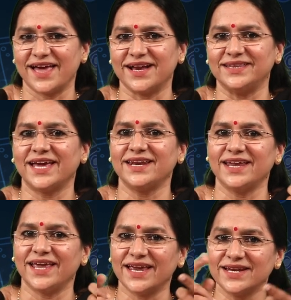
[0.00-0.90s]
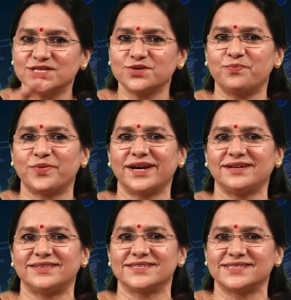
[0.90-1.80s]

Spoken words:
and then interpret the